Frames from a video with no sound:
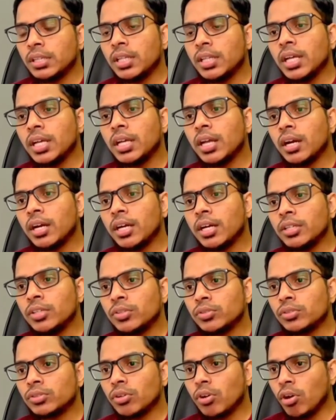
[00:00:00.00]
they can
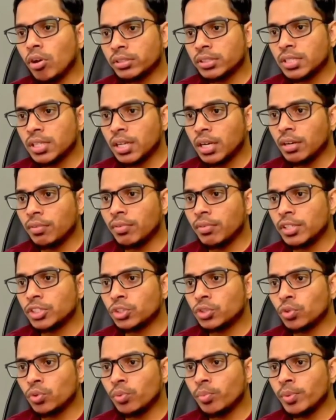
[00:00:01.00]
reduce oxygen levels
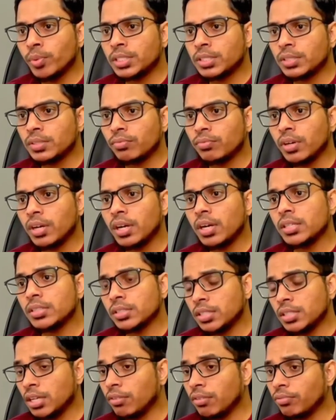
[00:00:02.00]
too much for
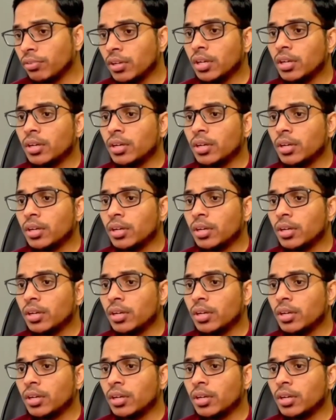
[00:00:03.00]
safe